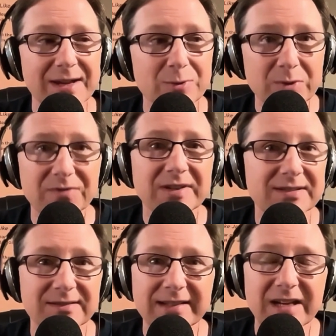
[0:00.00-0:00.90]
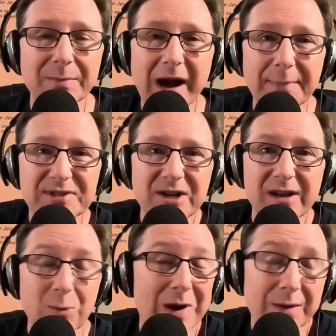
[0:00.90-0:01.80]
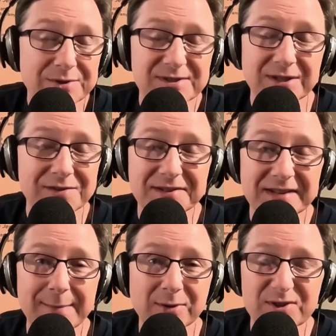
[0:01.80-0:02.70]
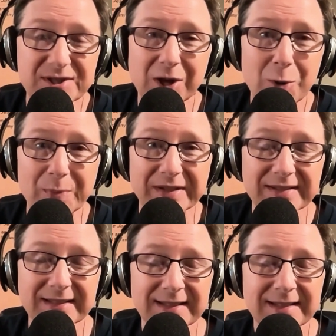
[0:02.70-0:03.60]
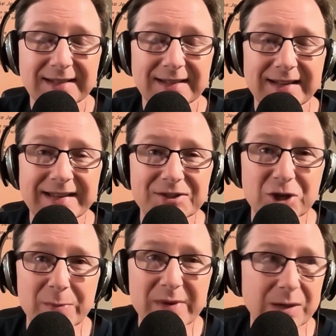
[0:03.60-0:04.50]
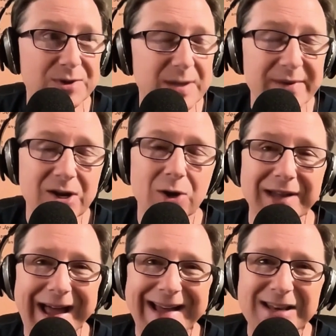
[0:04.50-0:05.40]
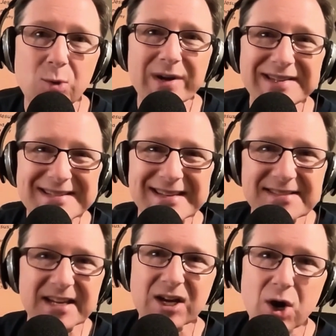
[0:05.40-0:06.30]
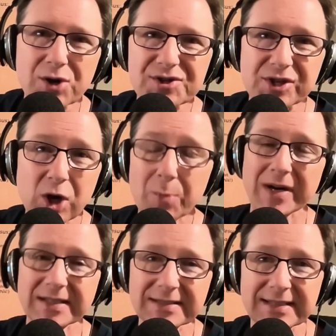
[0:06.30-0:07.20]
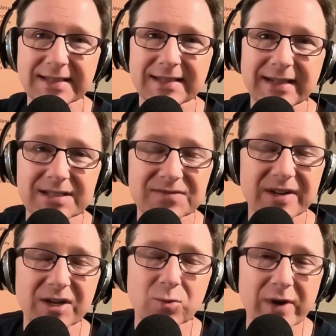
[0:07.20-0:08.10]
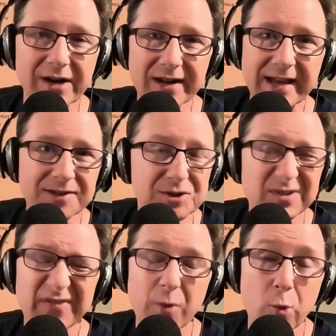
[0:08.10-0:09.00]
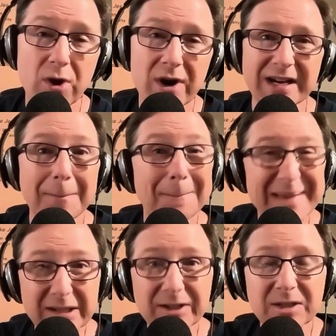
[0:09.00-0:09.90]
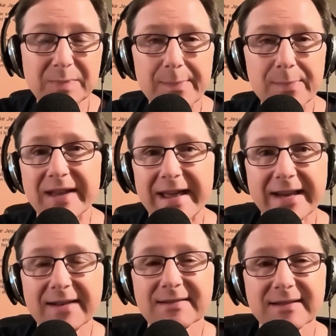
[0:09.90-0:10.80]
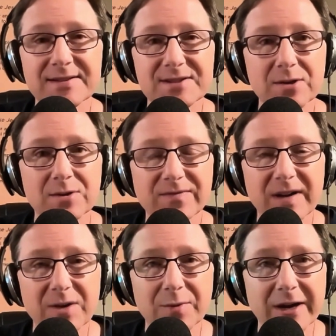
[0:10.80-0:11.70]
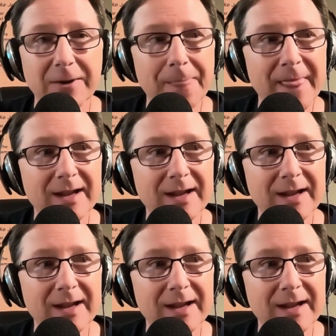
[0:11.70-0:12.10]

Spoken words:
they removed it. They did a biopsy on it while I was still on the table, still open, and determined it was something called adenoid cystic carcinoma. It's a very rare cancer. 4 in a million people get it, and so very rare.